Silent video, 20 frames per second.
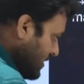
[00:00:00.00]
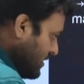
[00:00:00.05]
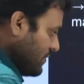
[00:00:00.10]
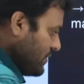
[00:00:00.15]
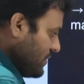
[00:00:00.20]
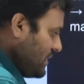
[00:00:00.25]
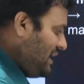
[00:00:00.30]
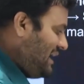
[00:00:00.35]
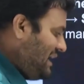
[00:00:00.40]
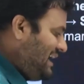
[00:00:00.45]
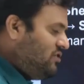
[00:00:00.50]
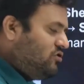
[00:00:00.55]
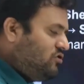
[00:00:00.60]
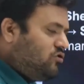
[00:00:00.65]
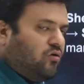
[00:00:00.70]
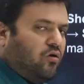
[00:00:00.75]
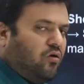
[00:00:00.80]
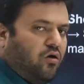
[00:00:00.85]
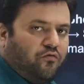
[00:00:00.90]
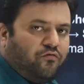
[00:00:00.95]
the length
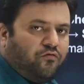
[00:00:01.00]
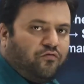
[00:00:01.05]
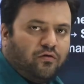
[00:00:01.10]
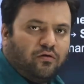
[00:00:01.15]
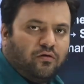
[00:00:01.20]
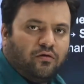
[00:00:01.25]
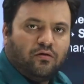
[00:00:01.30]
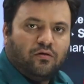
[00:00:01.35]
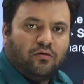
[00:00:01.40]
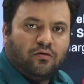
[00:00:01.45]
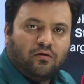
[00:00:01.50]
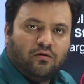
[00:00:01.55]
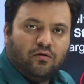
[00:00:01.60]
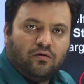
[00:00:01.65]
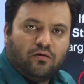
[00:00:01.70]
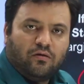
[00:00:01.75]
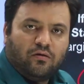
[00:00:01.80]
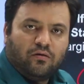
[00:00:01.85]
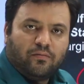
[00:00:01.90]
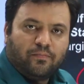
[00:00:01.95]
of
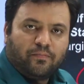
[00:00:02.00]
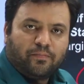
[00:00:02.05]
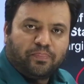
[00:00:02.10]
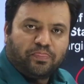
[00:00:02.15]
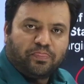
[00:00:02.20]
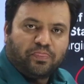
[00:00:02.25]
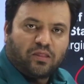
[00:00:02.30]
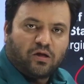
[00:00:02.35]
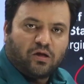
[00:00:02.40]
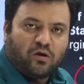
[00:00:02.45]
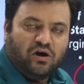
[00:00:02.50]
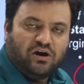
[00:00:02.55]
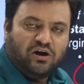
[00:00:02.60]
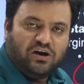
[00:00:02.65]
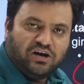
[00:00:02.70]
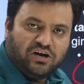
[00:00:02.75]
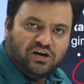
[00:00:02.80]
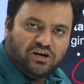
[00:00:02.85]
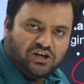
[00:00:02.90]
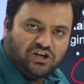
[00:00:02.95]

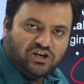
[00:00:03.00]
continental